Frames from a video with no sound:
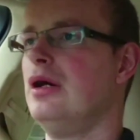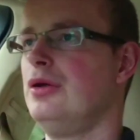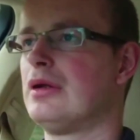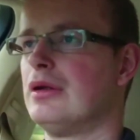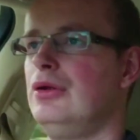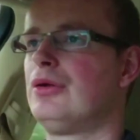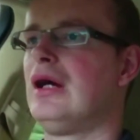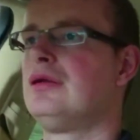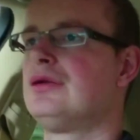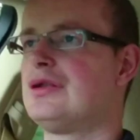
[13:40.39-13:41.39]
you
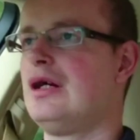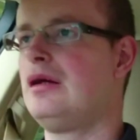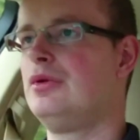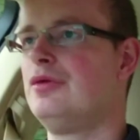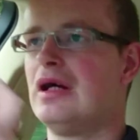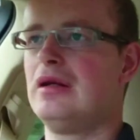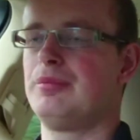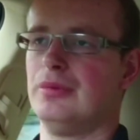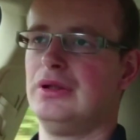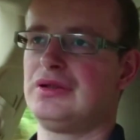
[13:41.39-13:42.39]
can set up, you've got
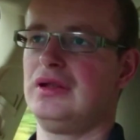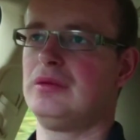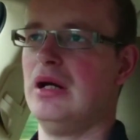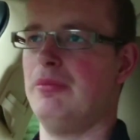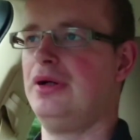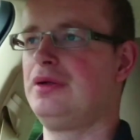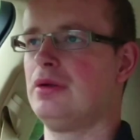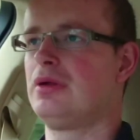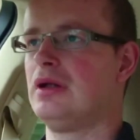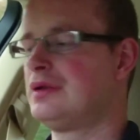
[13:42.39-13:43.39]
a seat memory,
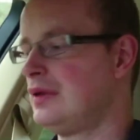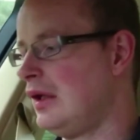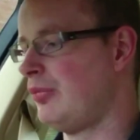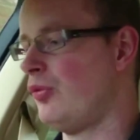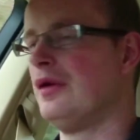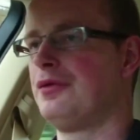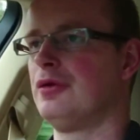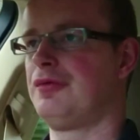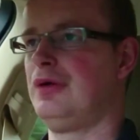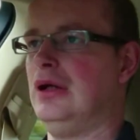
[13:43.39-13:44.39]
so you can set up 1,
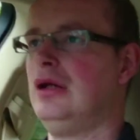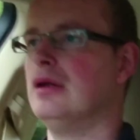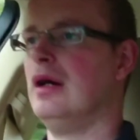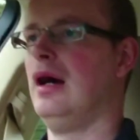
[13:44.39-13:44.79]
2, 3,